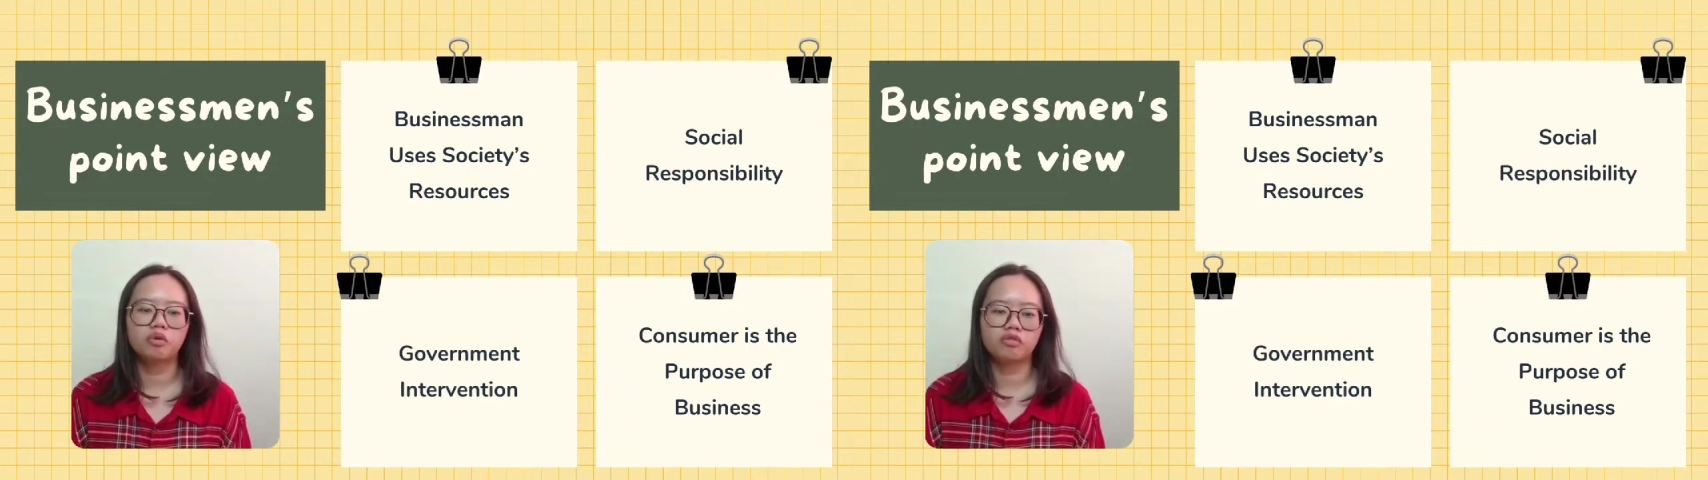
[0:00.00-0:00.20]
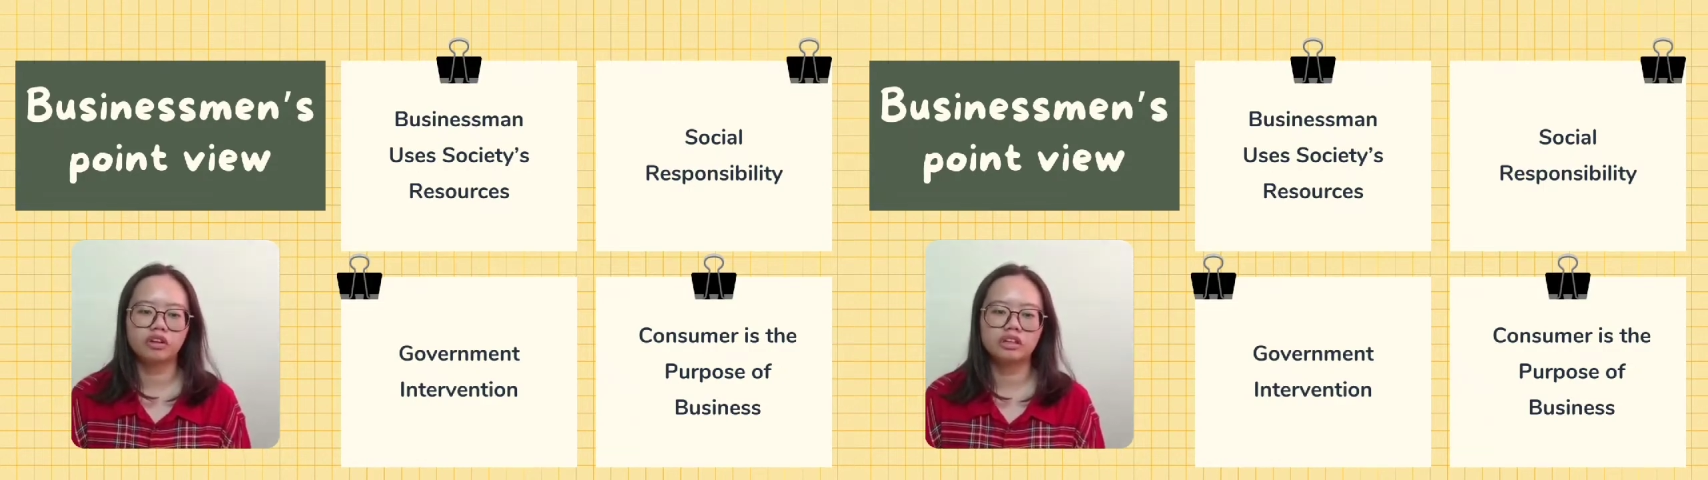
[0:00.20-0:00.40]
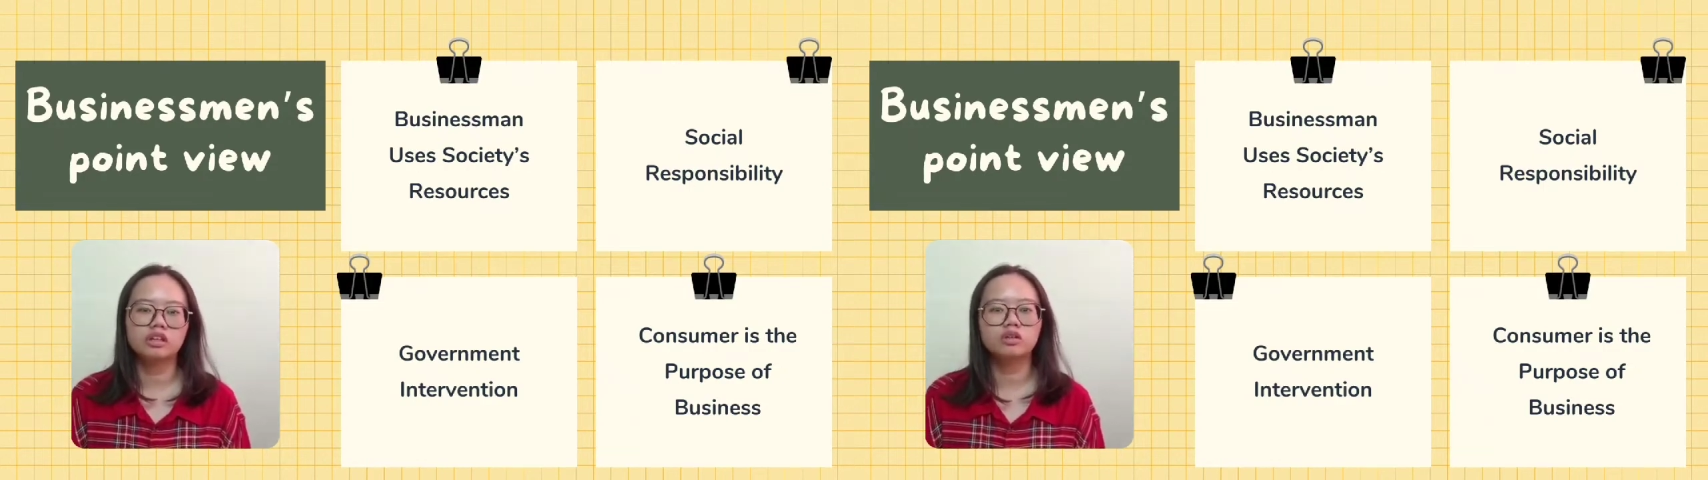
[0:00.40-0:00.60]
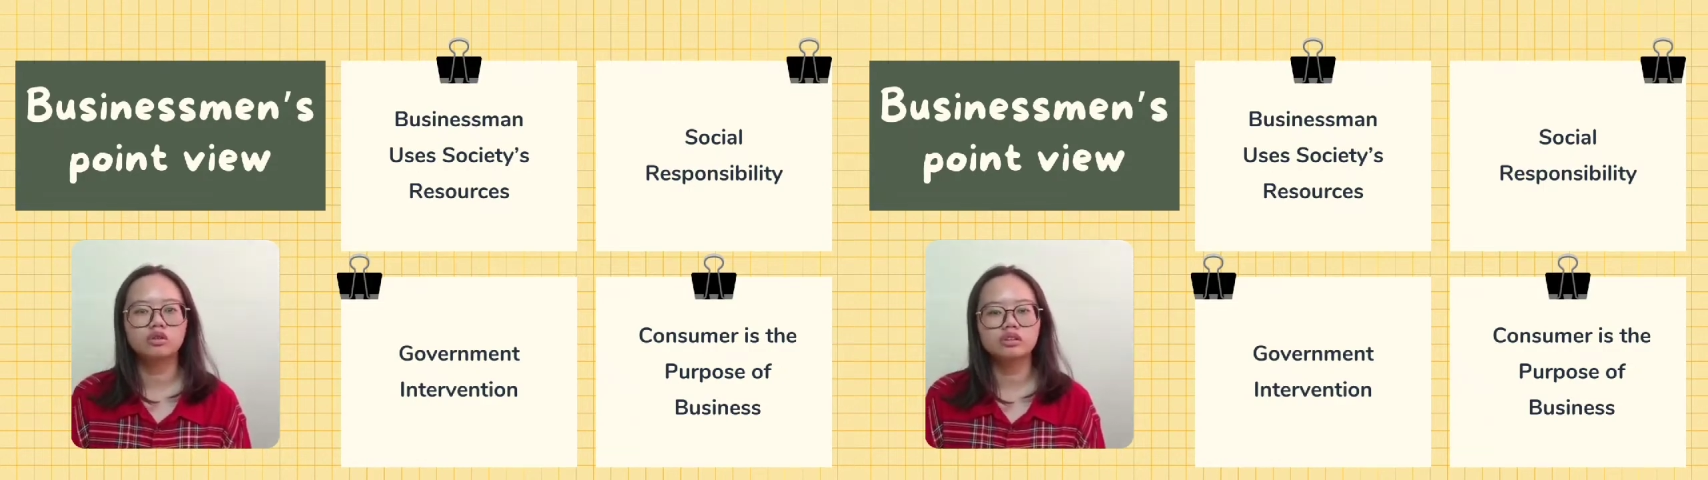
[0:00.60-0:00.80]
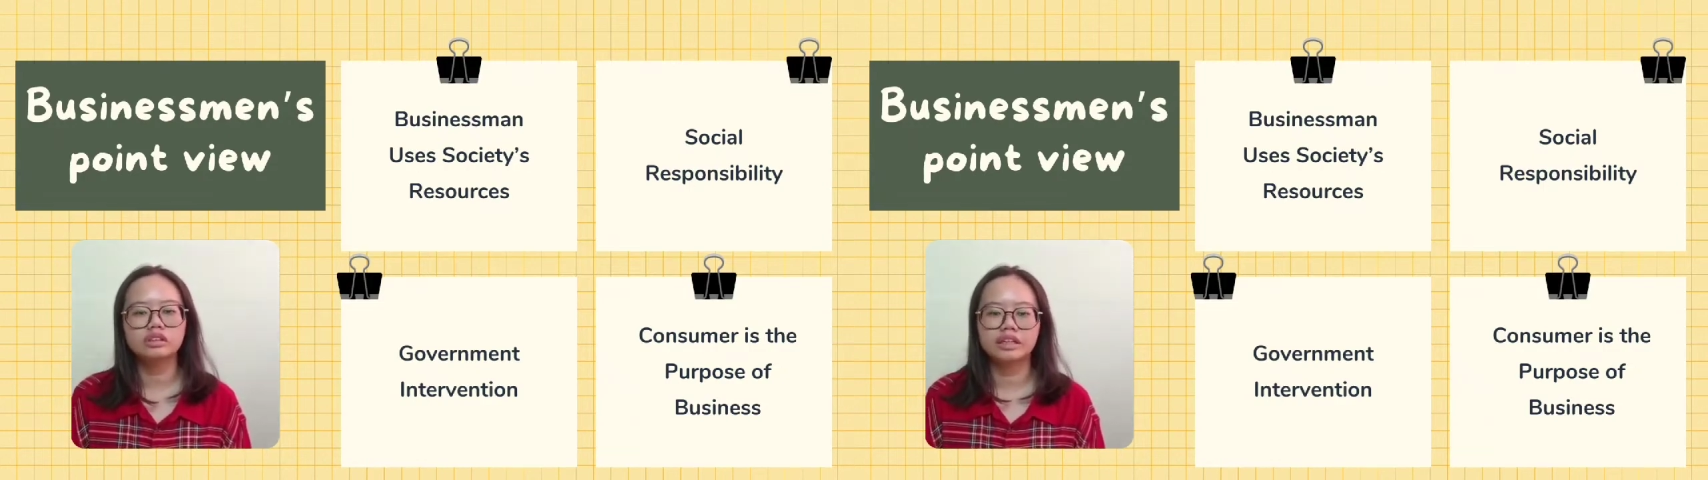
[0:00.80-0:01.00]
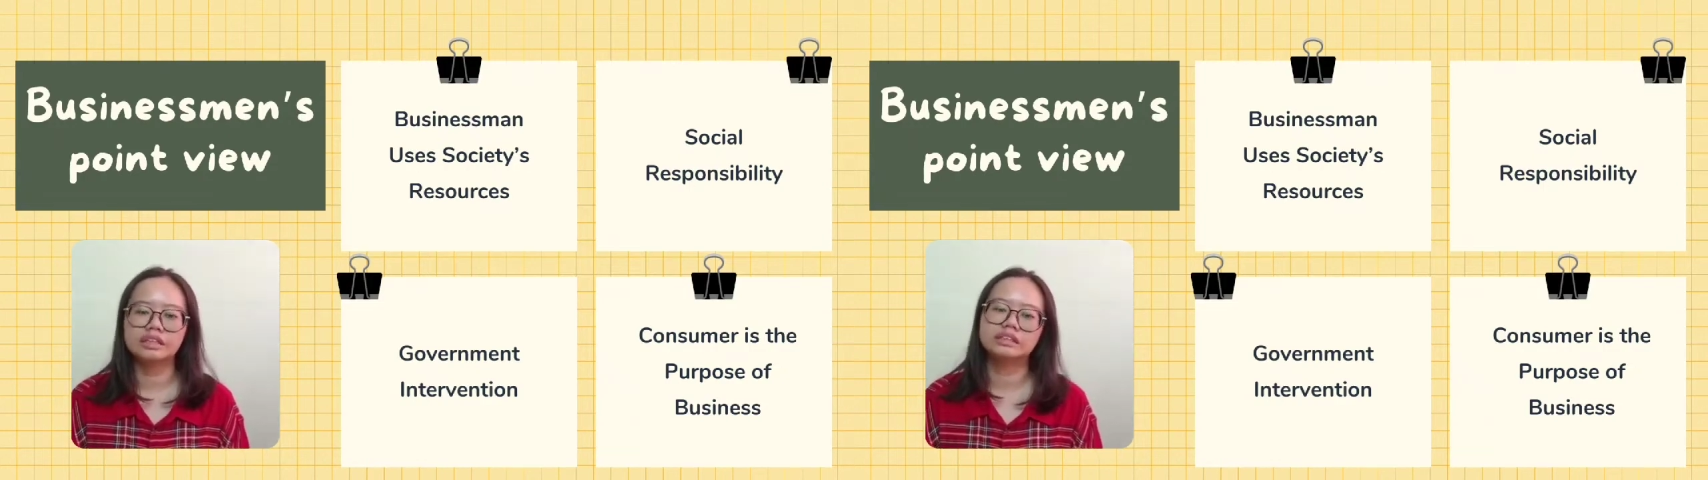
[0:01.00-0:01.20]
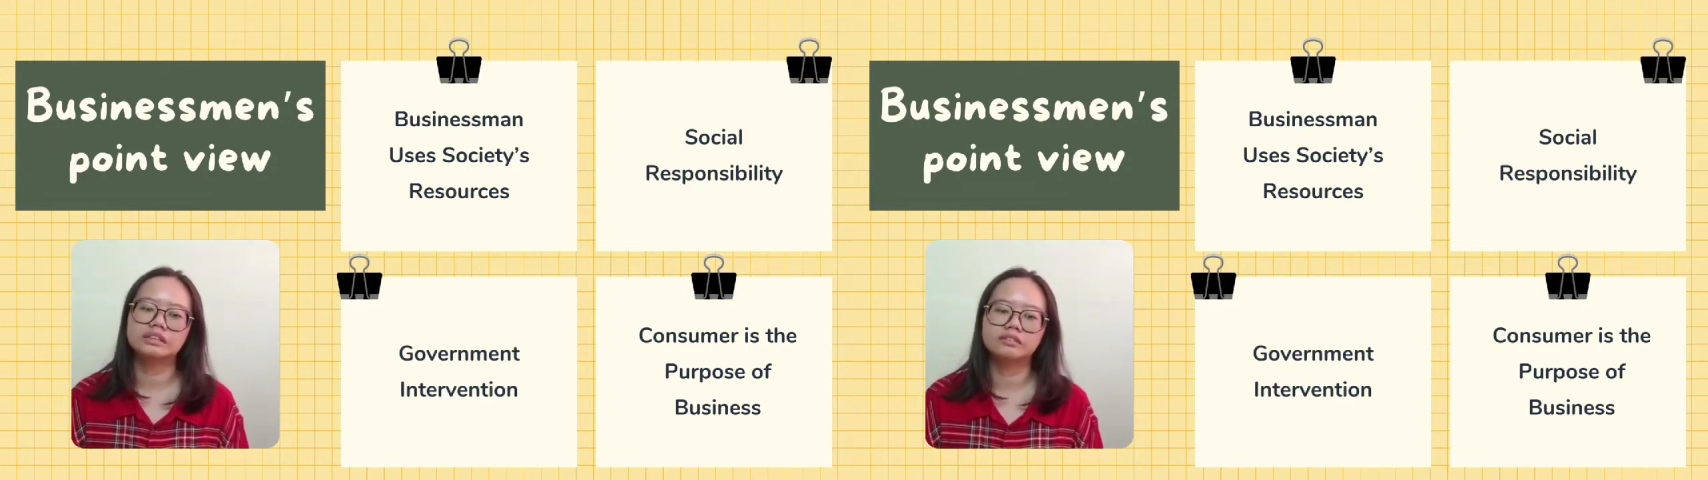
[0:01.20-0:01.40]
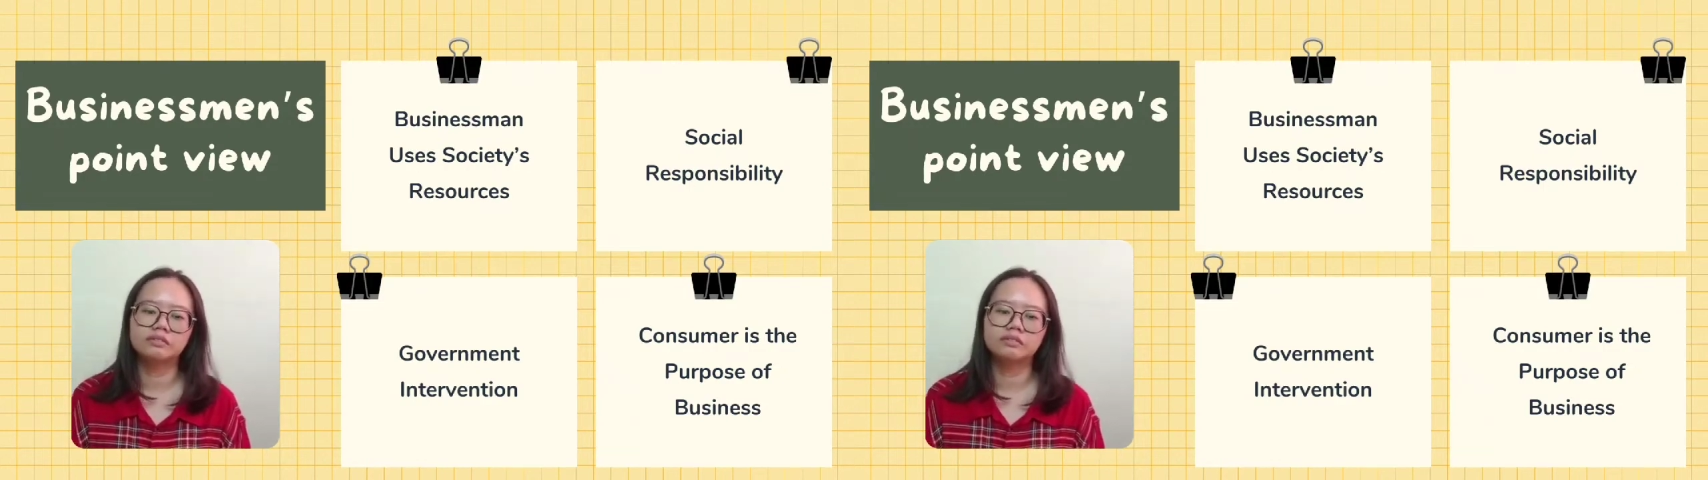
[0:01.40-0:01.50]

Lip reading: community providing